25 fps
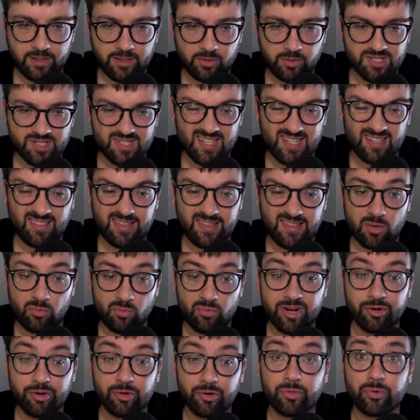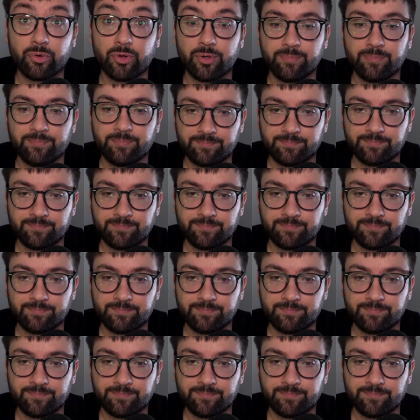I'll just let that render through.